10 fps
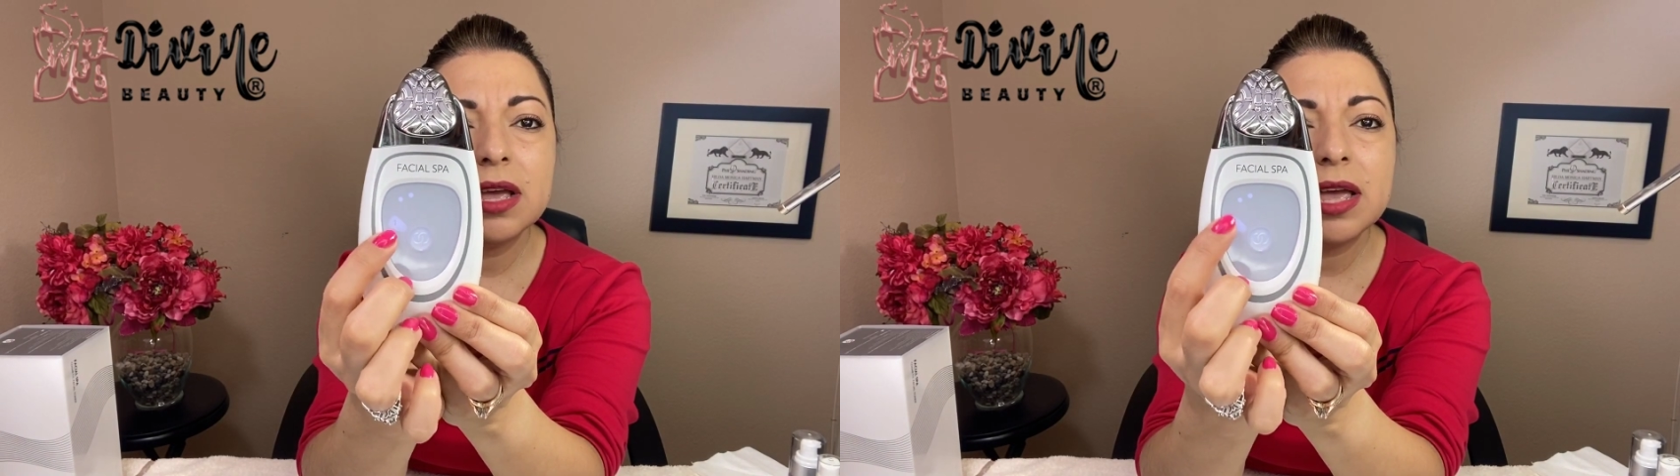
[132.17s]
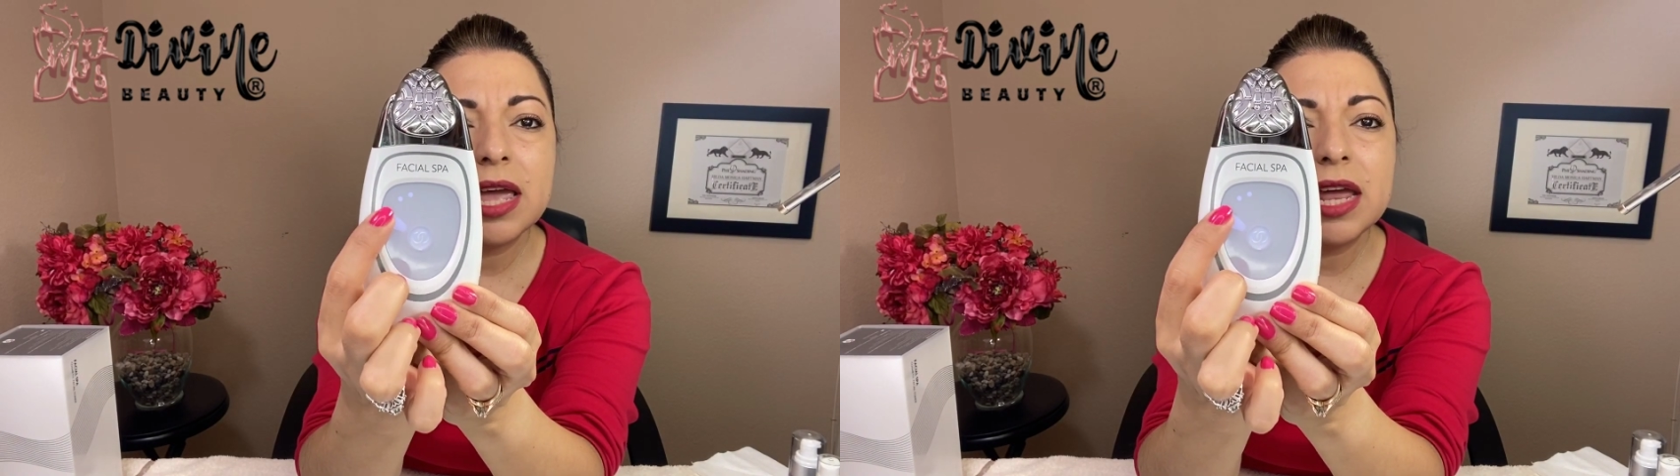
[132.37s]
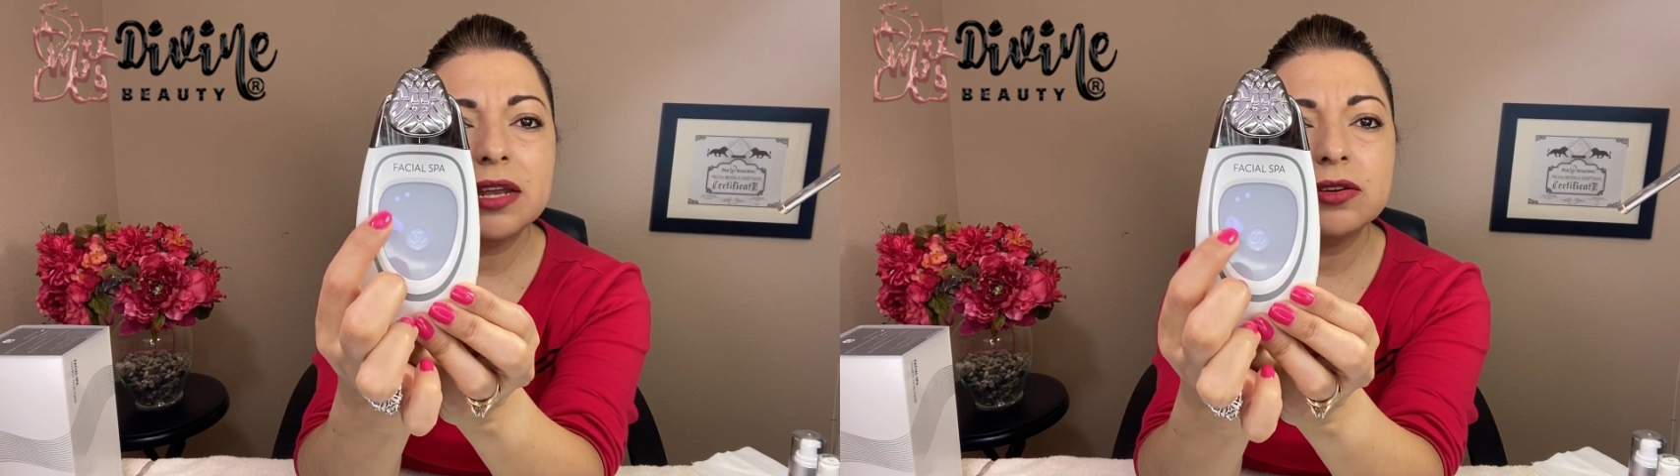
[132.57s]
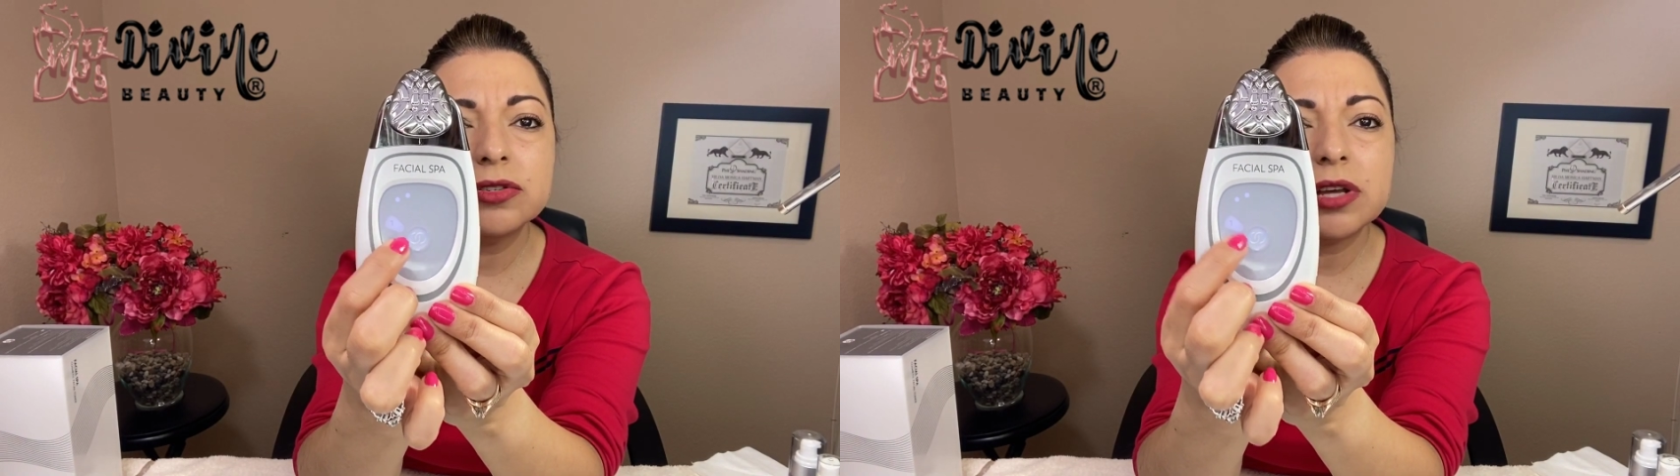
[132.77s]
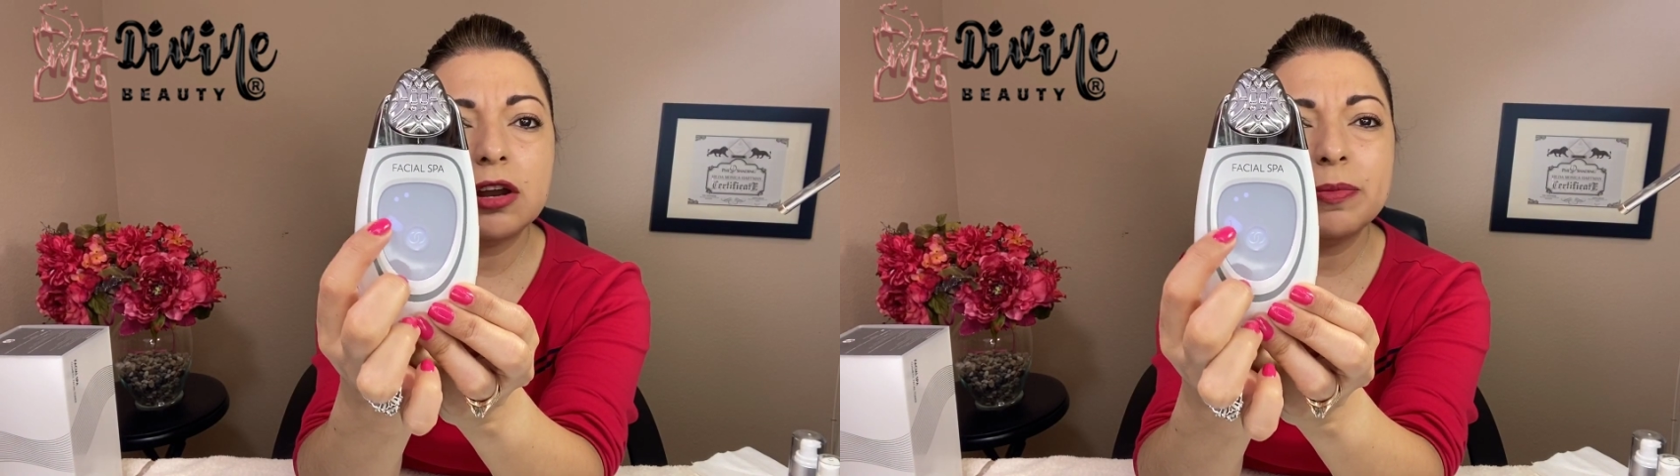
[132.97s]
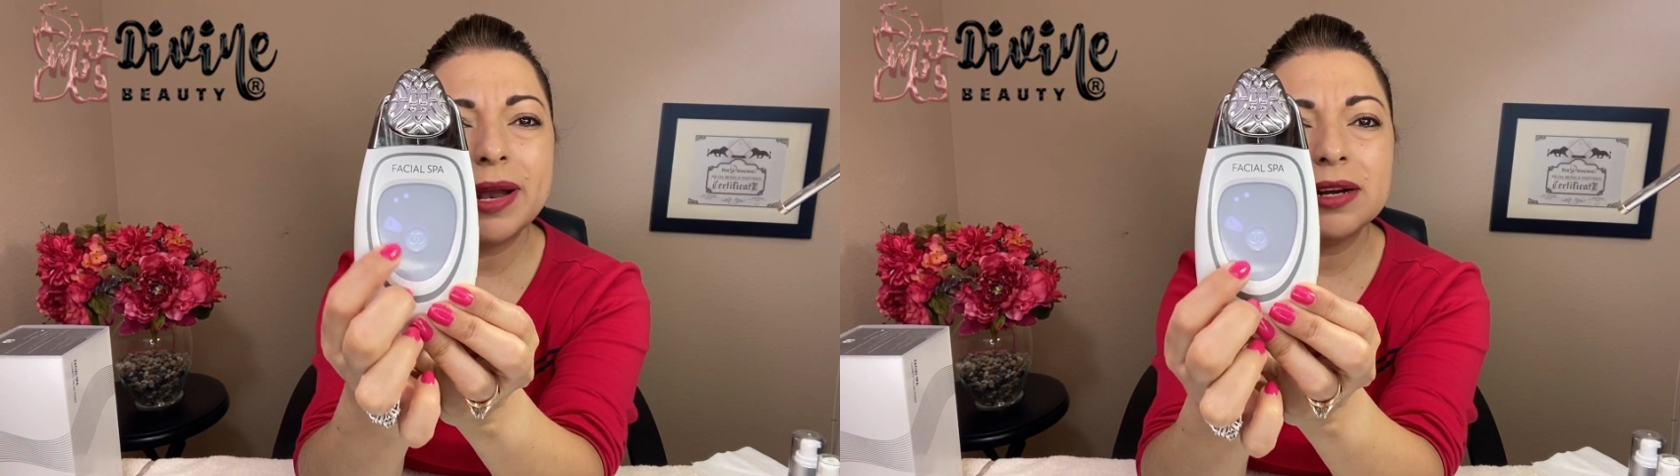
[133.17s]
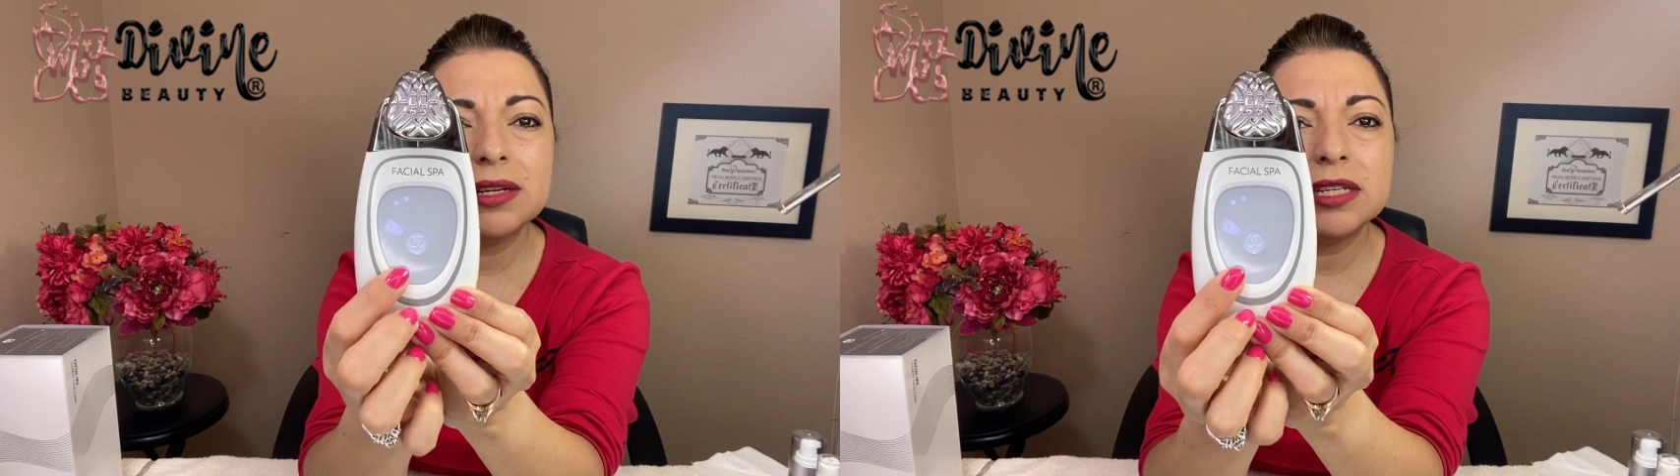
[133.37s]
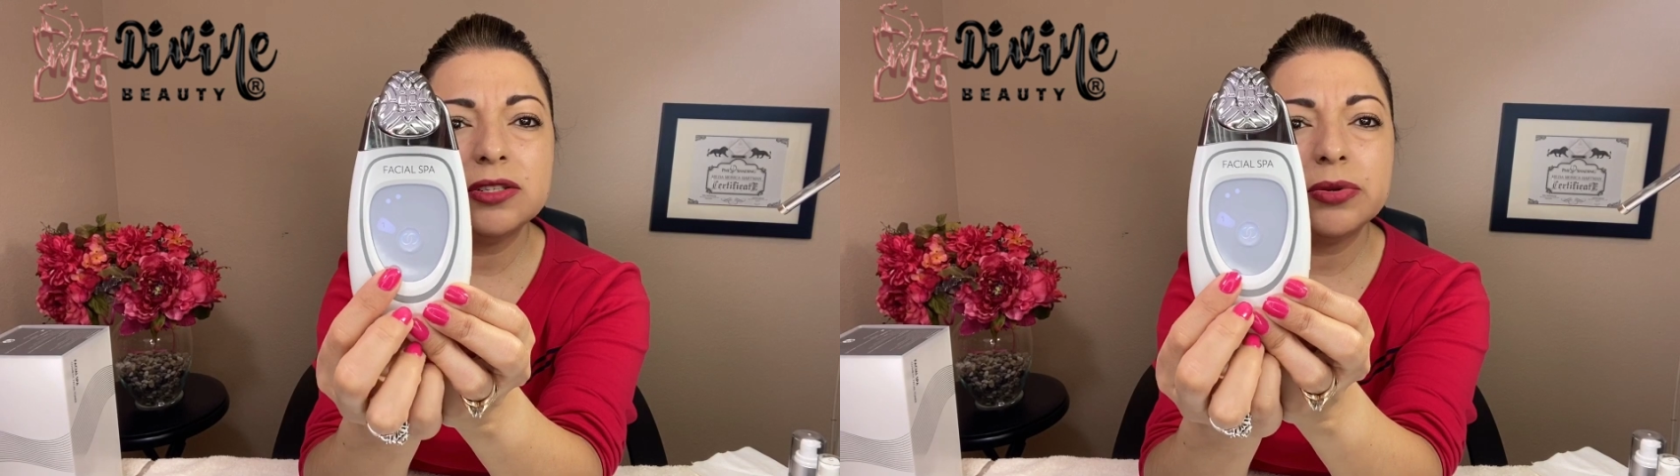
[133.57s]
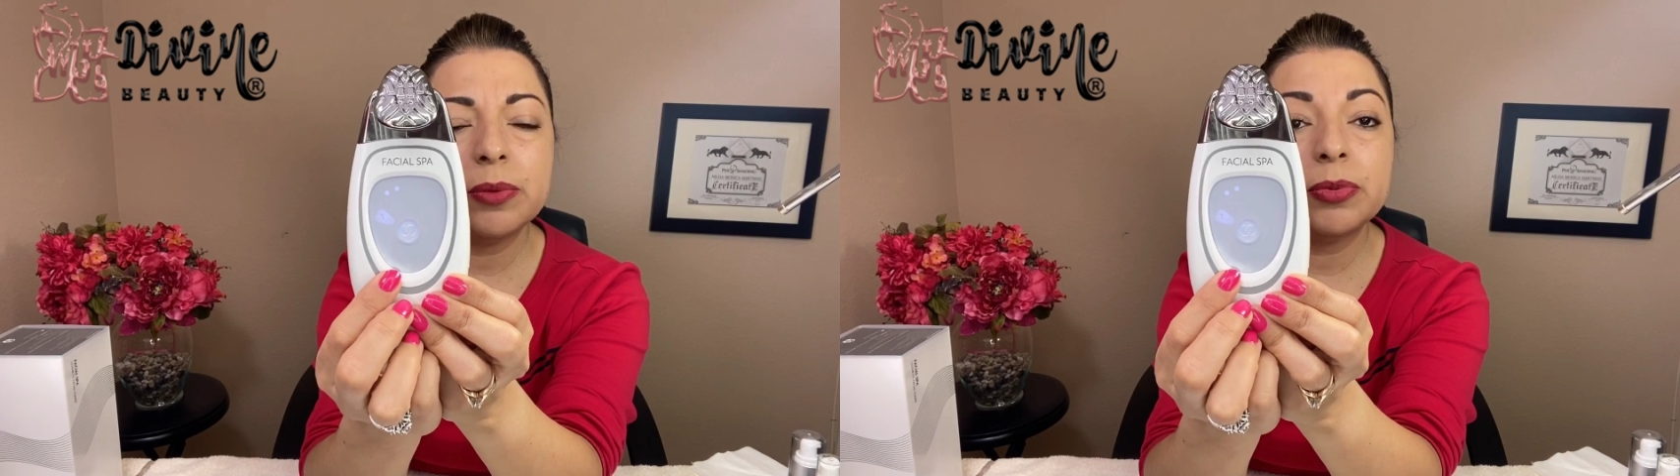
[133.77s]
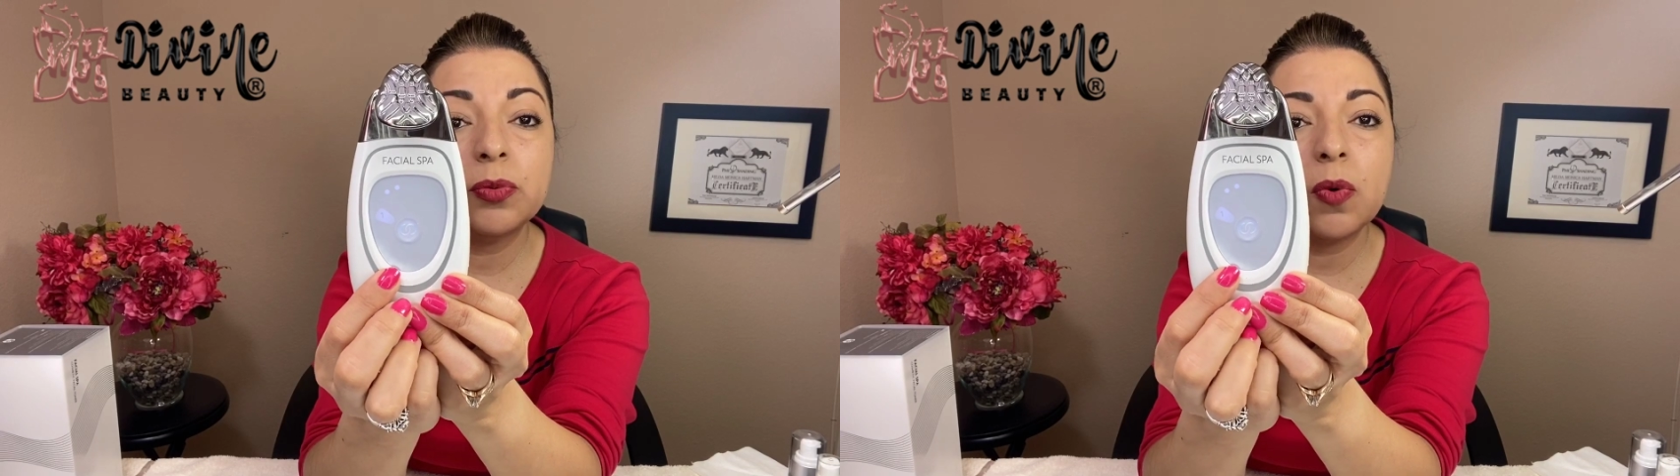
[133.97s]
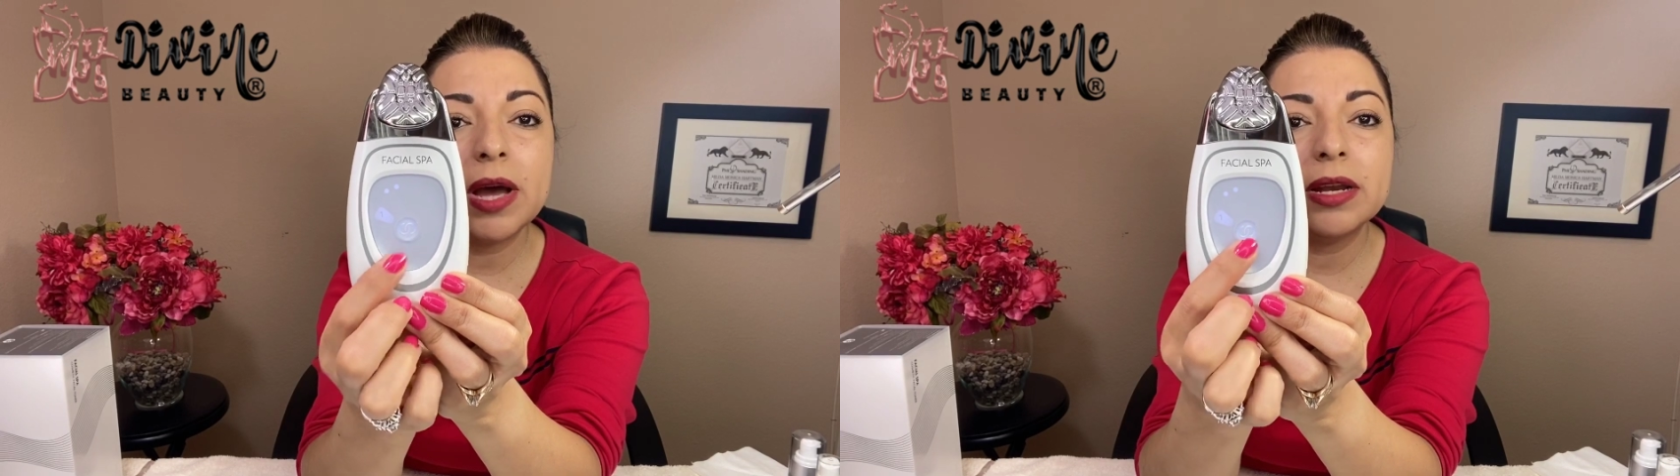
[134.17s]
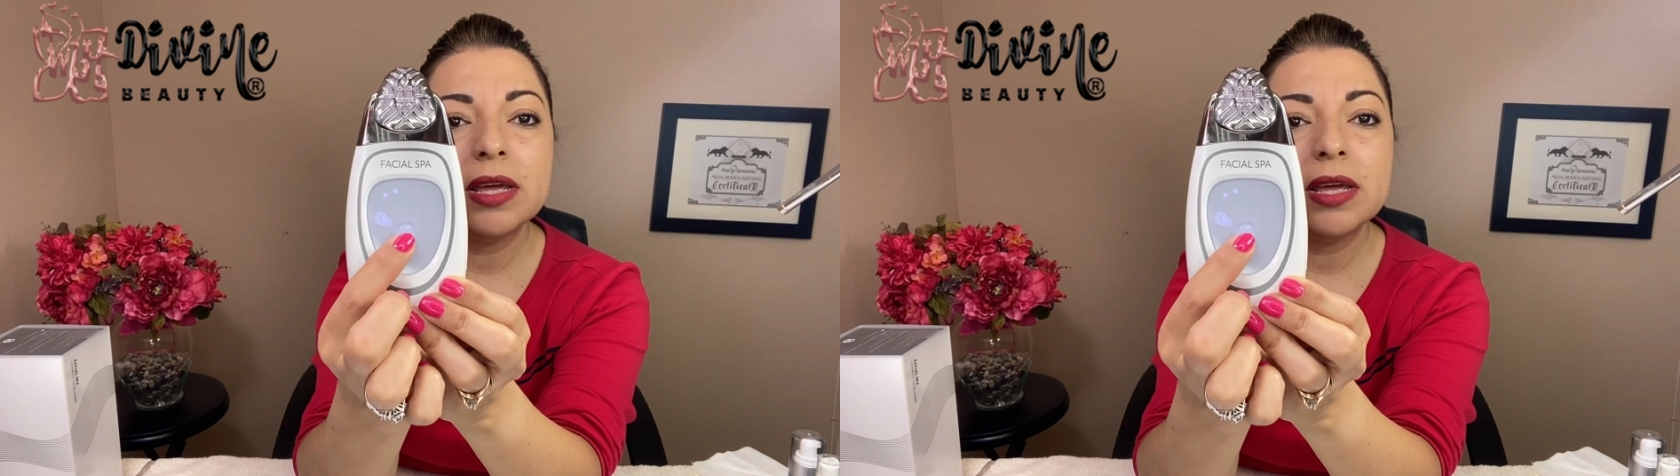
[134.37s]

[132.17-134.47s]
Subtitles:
and it goes automatically to number 1.